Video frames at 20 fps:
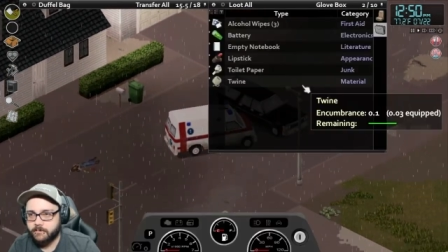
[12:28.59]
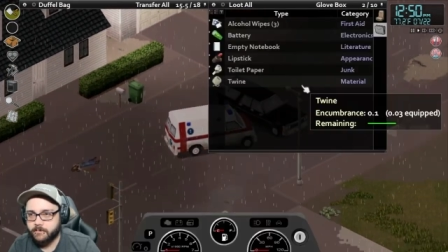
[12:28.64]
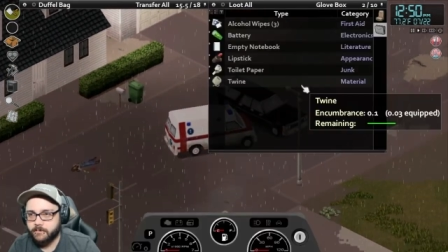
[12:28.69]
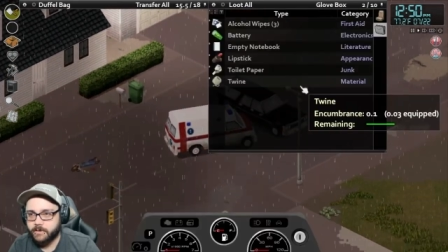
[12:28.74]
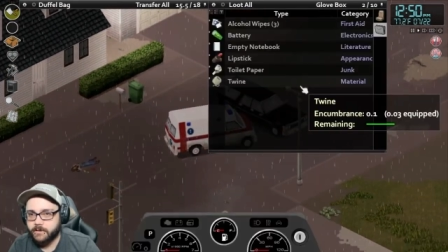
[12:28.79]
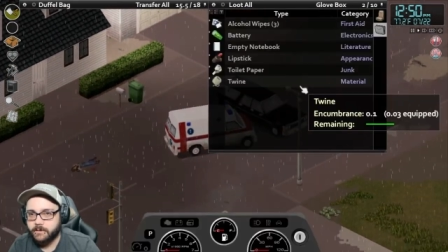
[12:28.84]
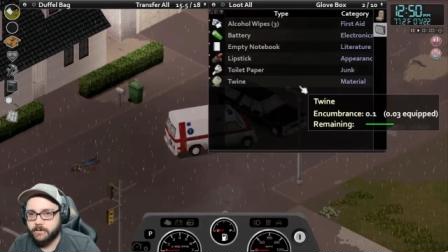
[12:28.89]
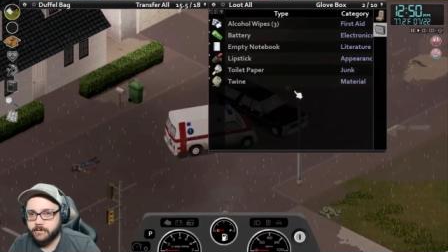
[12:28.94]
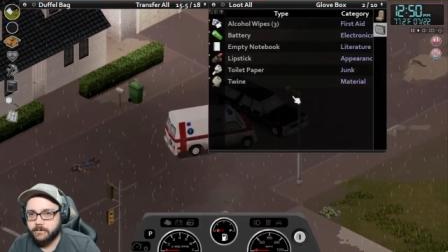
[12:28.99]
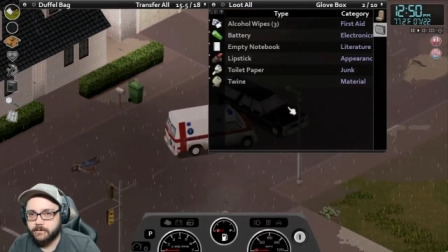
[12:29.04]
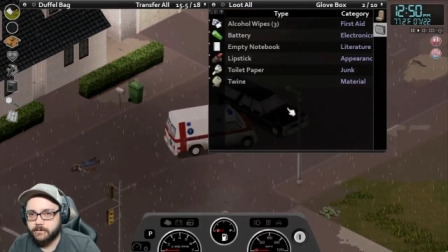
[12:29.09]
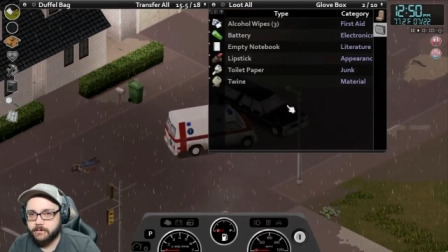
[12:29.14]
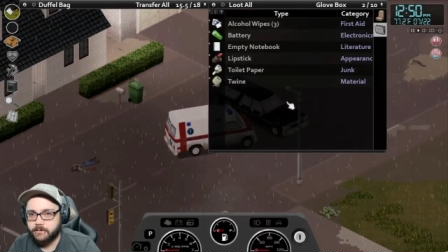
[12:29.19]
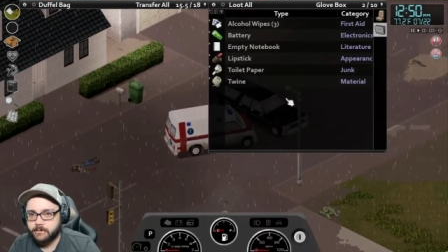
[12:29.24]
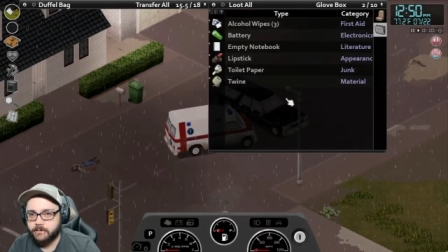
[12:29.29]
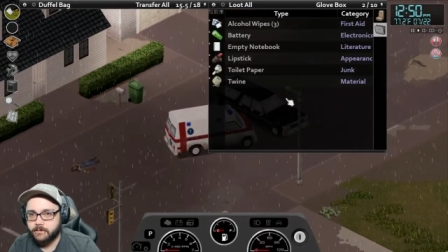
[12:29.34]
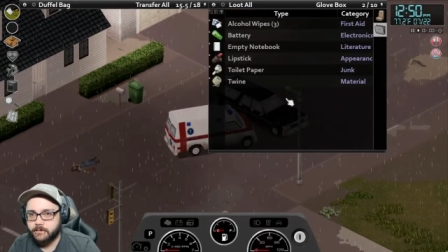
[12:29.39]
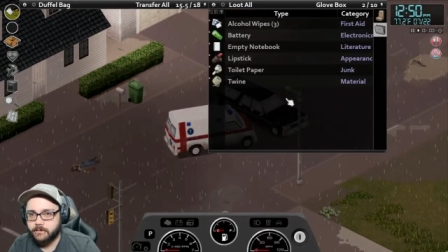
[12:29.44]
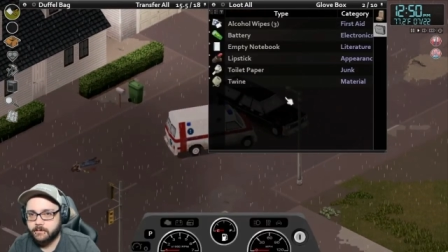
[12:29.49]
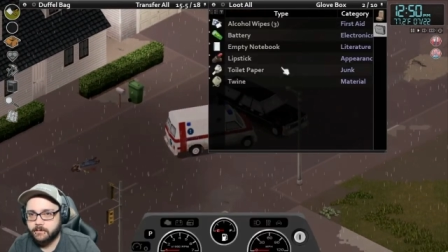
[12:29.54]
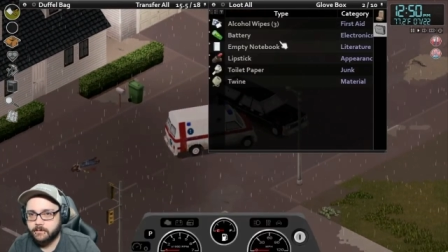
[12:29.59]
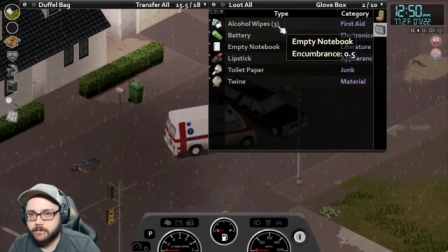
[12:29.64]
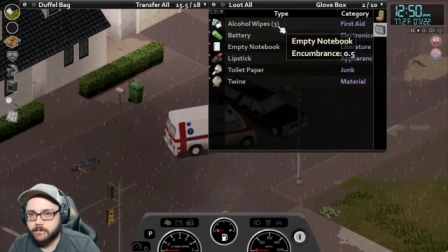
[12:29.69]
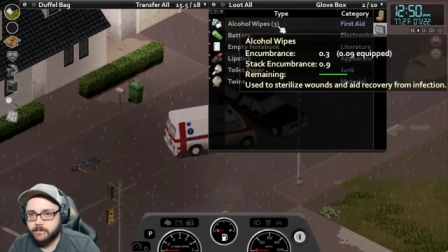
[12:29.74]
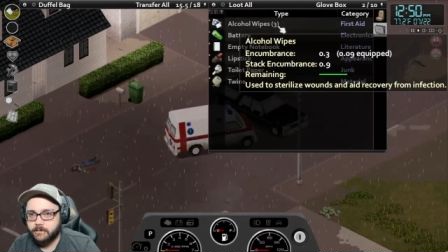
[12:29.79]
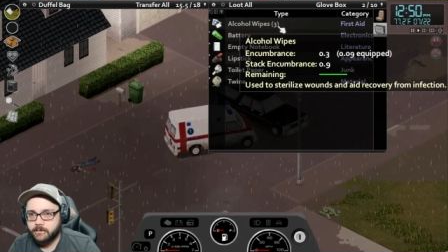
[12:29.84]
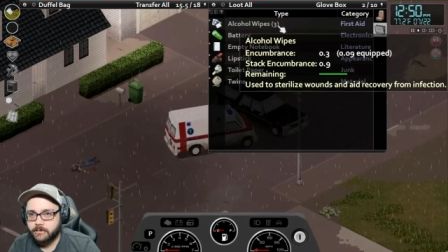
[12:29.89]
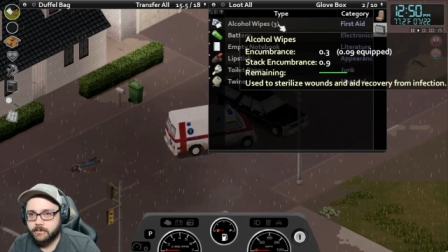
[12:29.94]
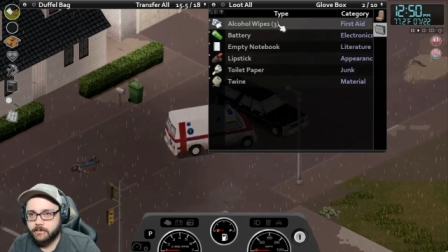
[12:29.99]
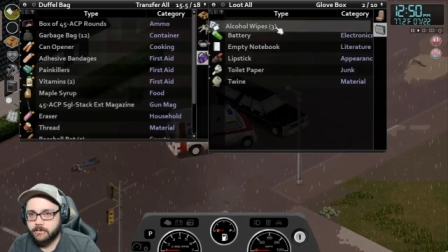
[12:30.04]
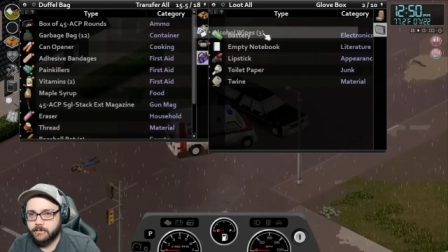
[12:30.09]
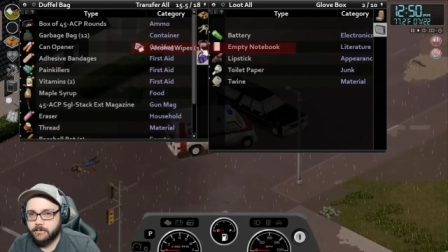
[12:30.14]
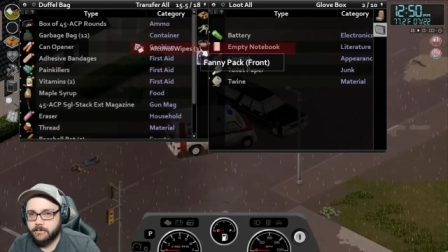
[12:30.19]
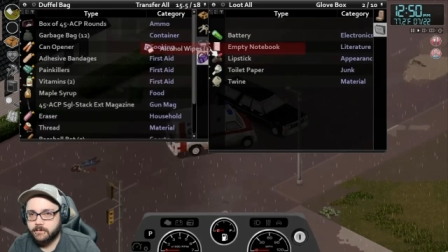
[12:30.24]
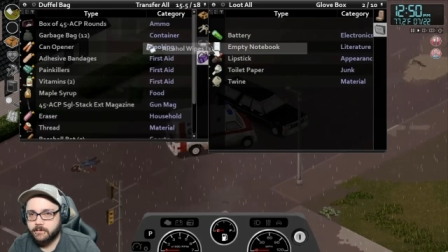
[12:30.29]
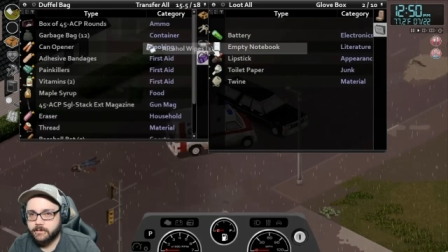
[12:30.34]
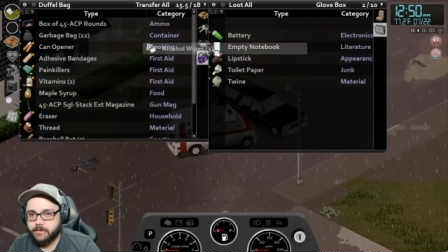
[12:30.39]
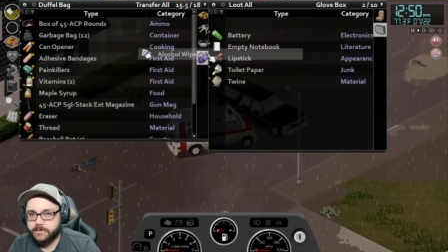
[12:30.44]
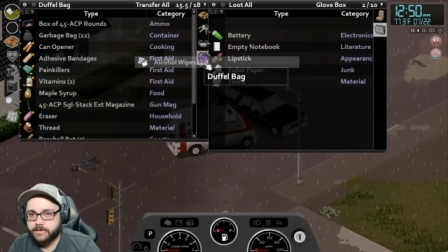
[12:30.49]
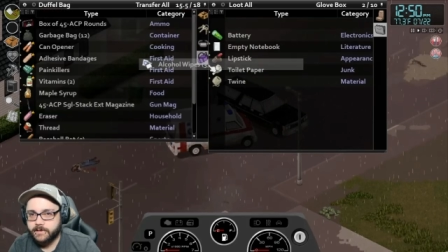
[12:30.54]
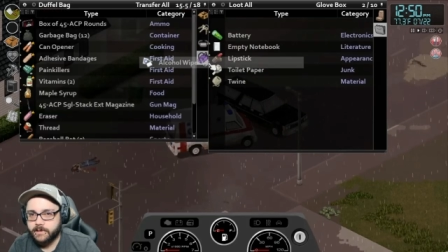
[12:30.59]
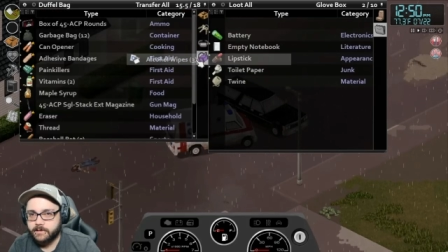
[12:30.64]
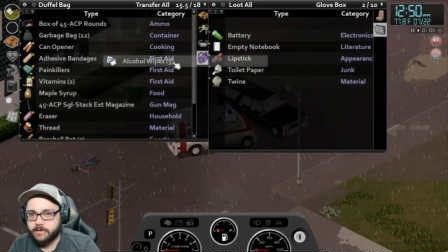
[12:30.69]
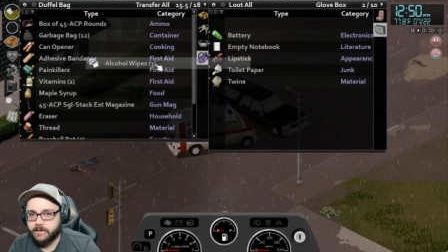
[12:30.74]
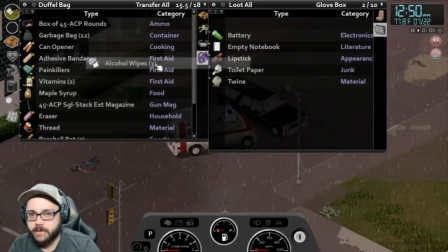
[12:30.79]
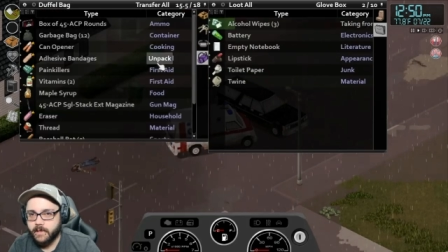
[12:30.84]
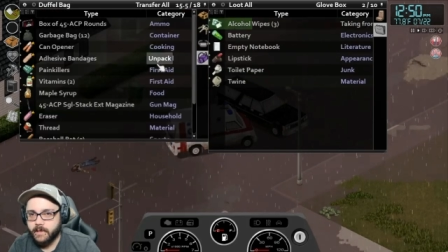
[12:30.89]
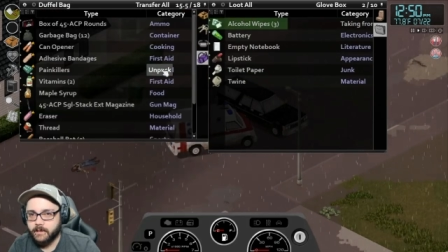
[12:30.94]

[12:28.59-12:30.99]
but I'll take the